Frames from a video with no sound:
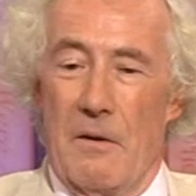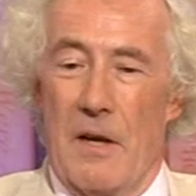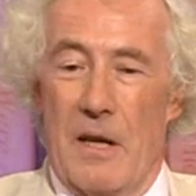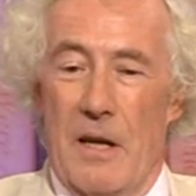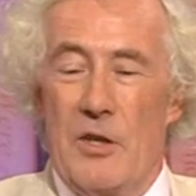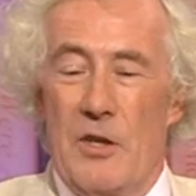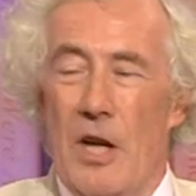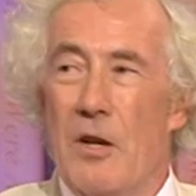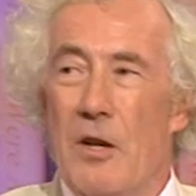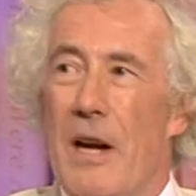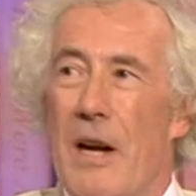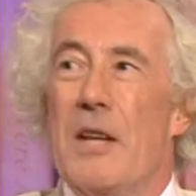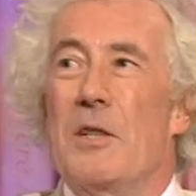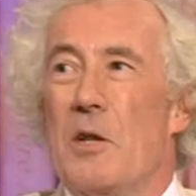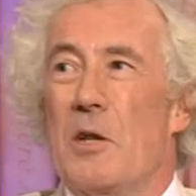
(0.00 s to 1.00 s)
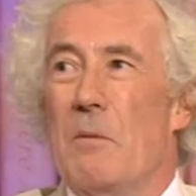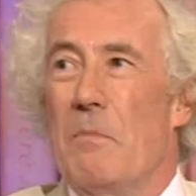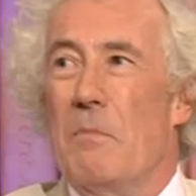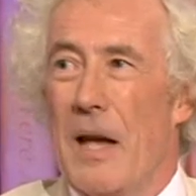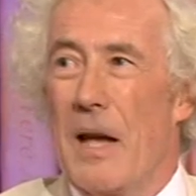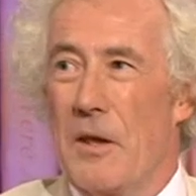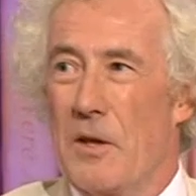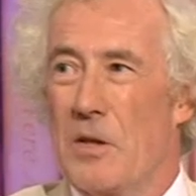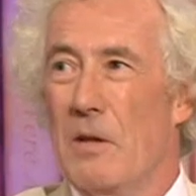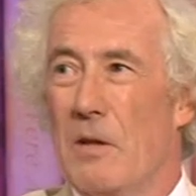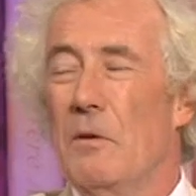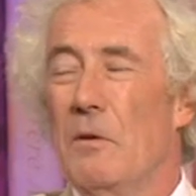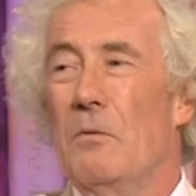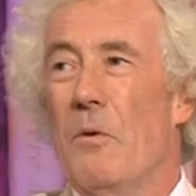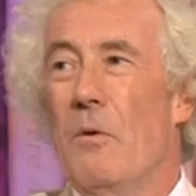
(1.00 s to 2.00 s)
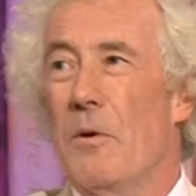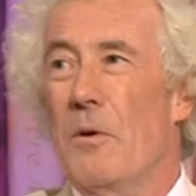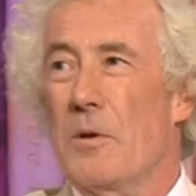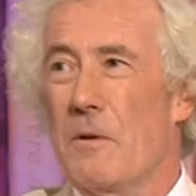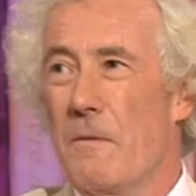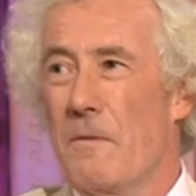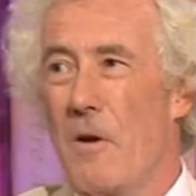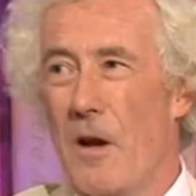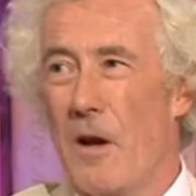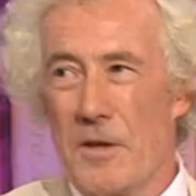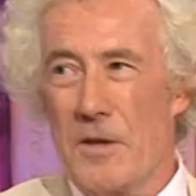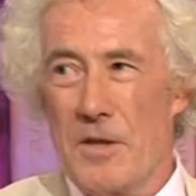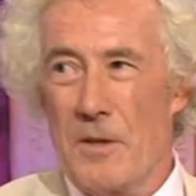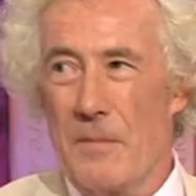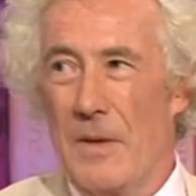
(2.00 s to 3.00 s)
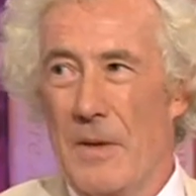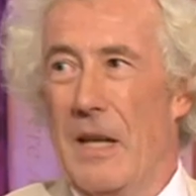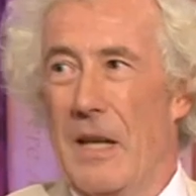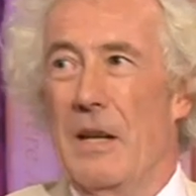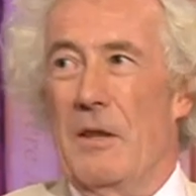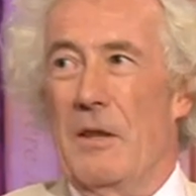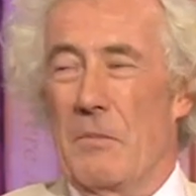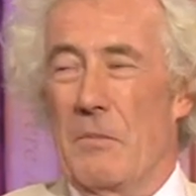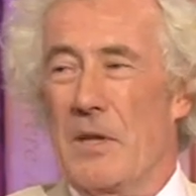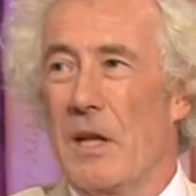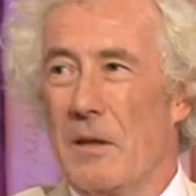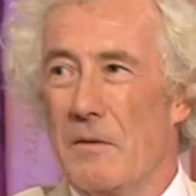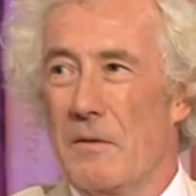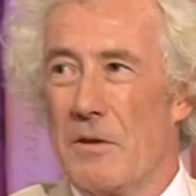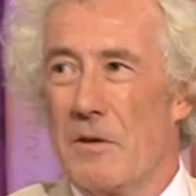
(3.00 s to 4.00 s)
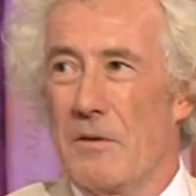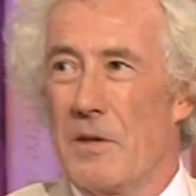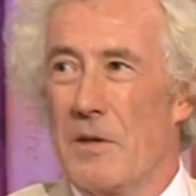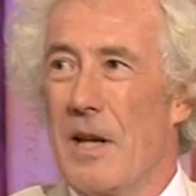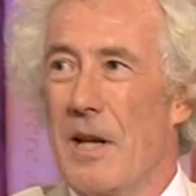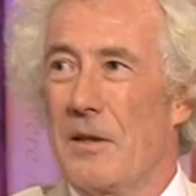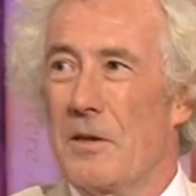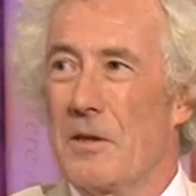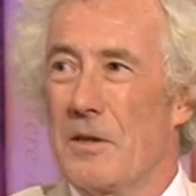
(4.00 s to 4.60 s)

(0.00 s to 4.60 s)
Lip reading: generated by the civil wars of France, themselves the result